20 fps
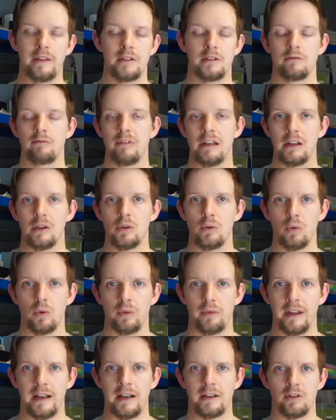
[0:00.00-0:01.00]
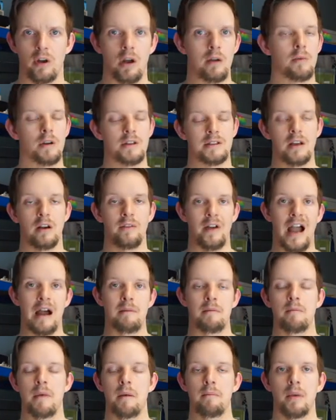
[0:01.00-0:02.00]
There's some really cool things. I myself
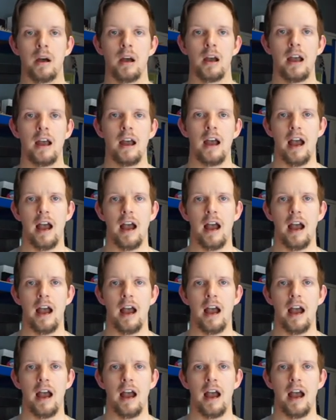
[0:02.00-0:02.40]
am a member.